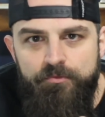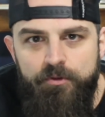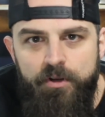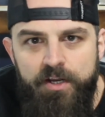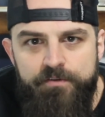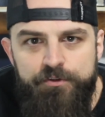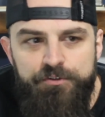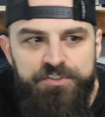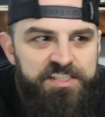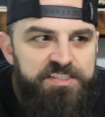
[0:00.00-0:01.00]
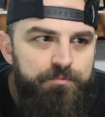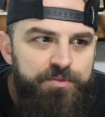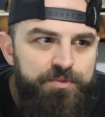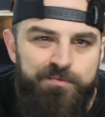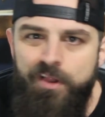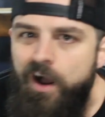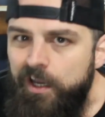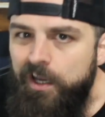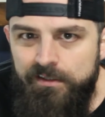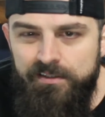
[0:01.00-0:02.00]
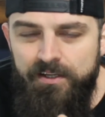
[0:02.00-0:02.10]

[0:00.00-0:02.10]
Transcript: All right. If you see something, block it.